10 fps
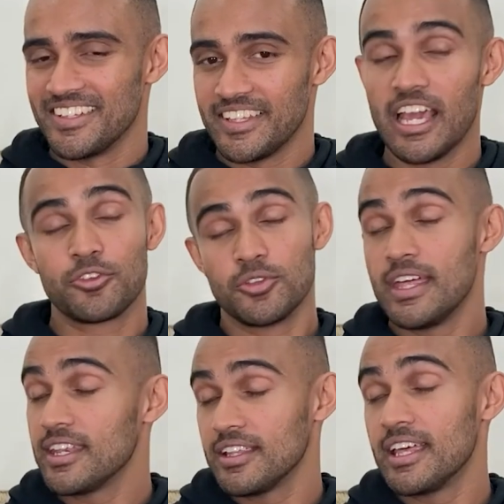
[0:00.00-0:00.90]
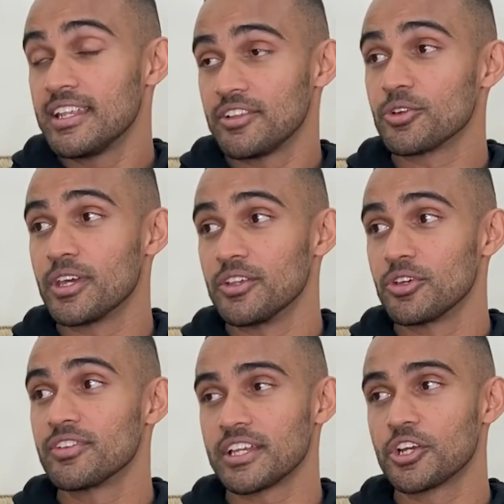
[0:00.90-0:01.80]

Yeah. So then that's okay. So if it's like